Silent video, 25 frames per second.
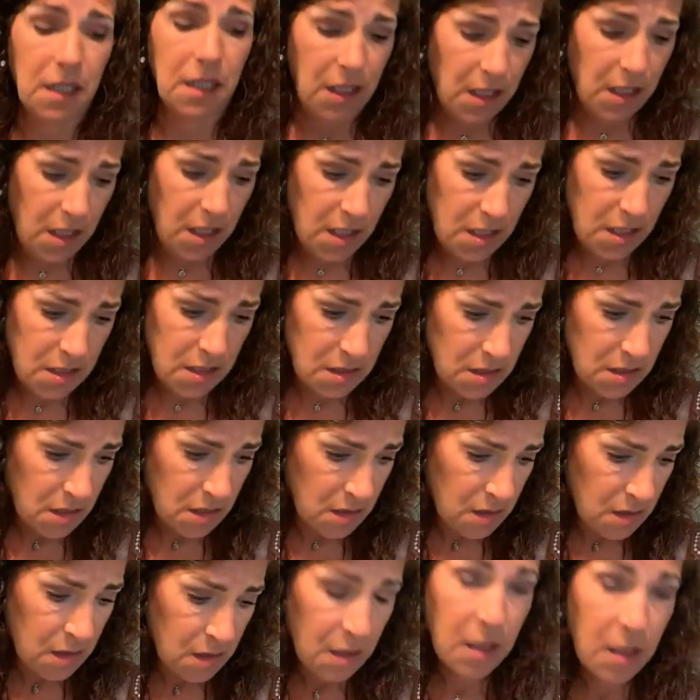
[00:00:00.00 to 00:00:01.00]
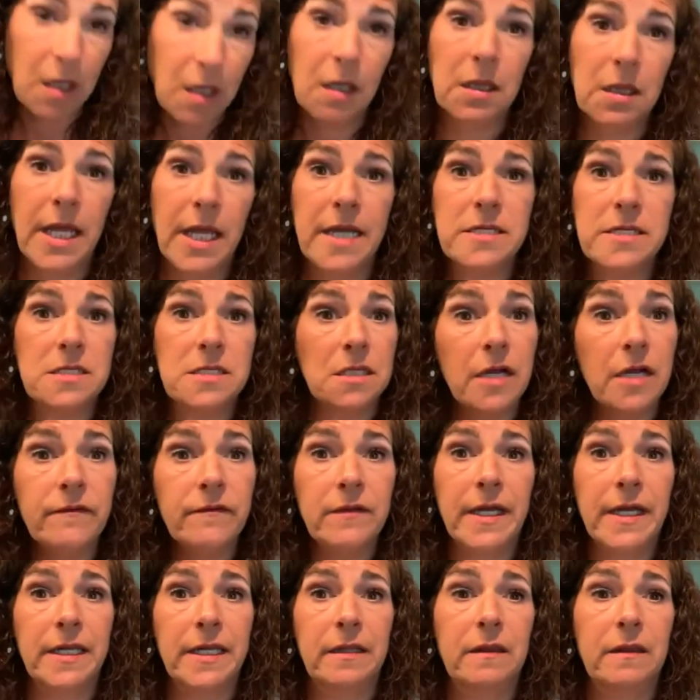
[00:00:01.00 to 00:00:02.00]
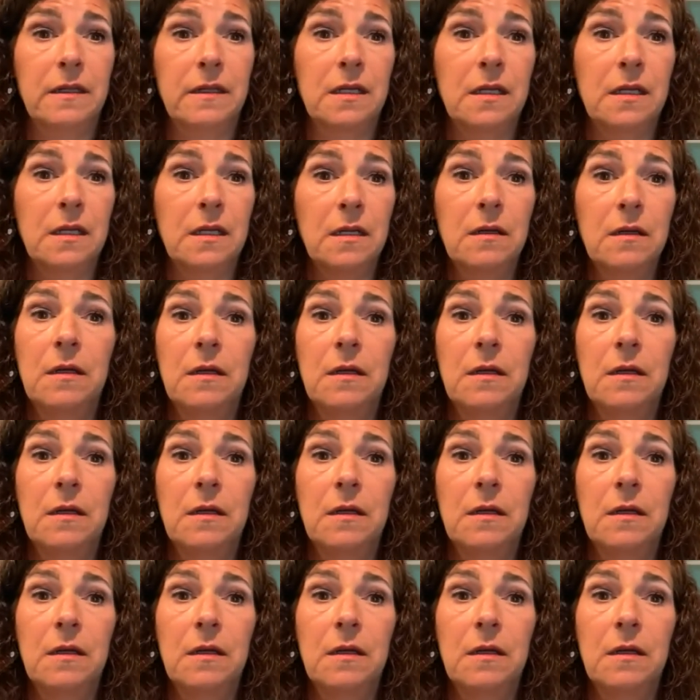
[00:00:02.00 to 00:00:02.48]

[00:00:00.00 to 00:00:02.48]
and our lash love lengthening.